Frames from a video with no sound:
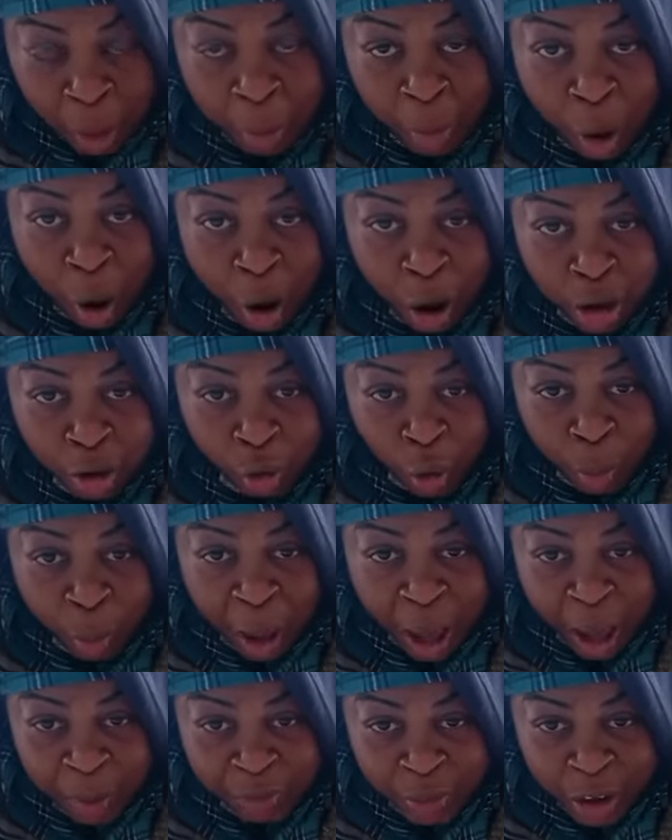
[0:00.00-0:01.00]
Mouldy,
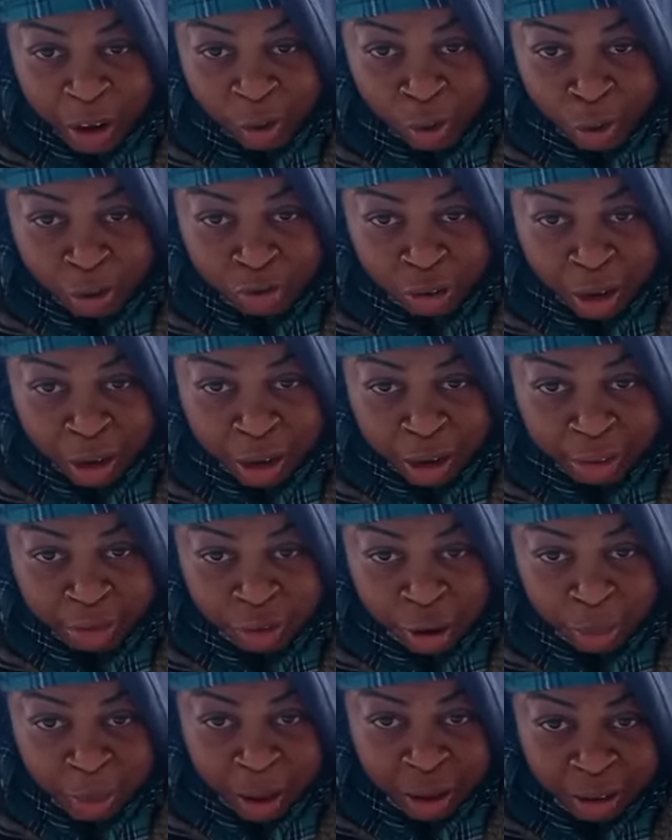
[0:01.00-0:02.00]
come off here. You're going to tell me the
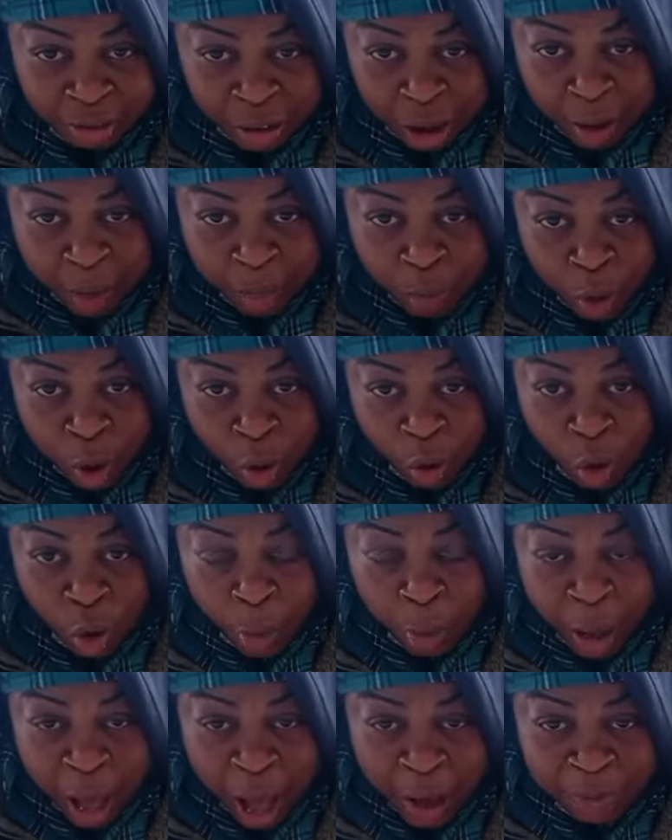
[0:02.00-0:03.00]
trouble of this.
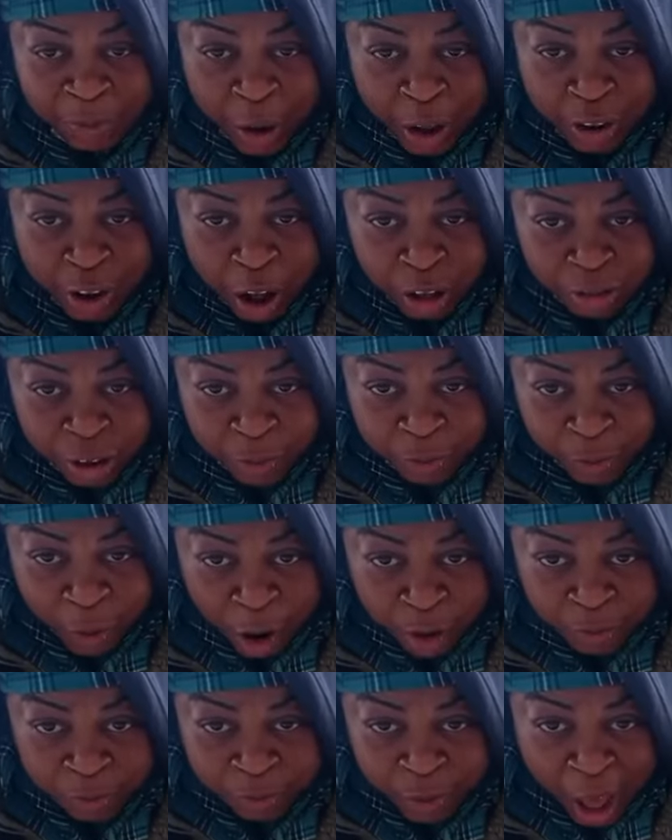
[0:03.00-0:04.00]
Come off your dirty
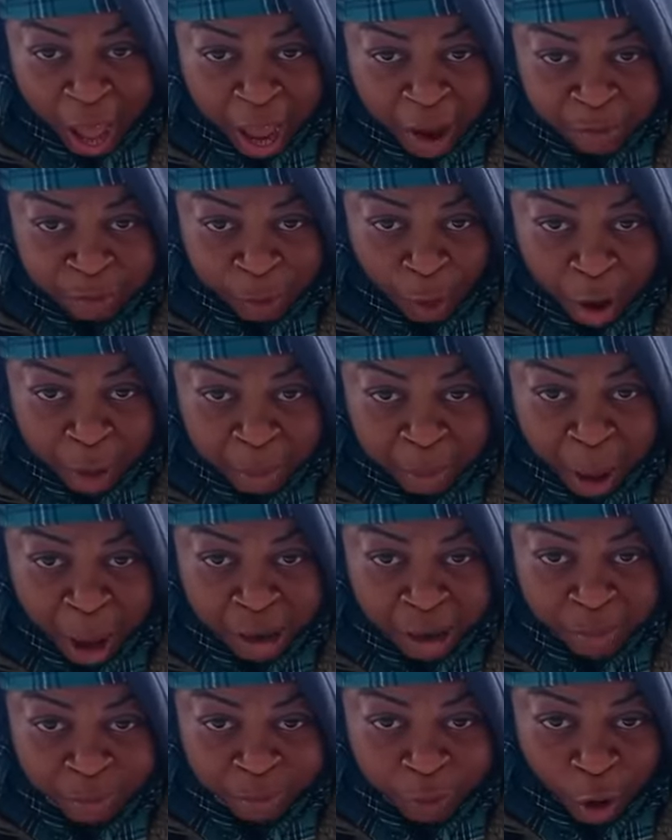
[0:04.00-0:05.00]
front, fly front,
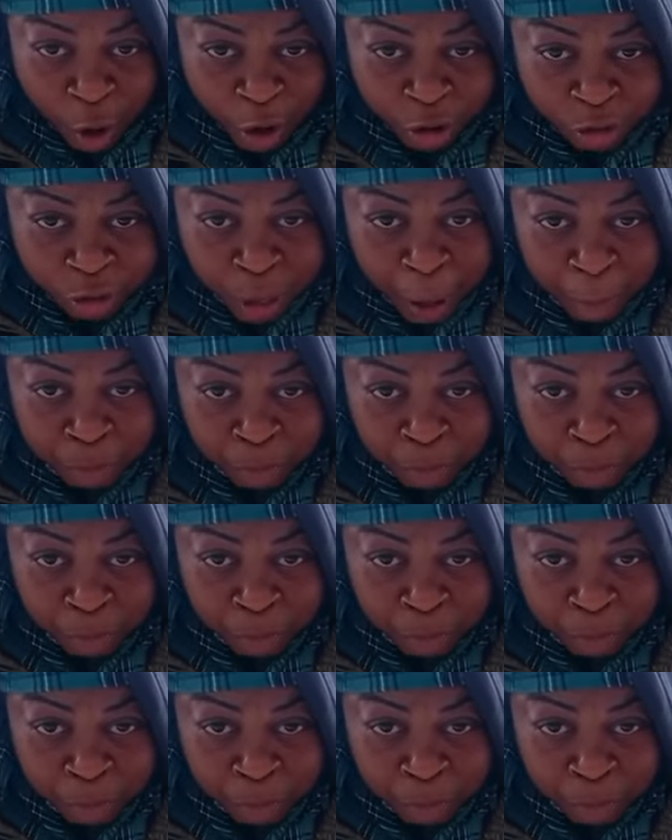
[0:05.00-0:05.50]
maggot front.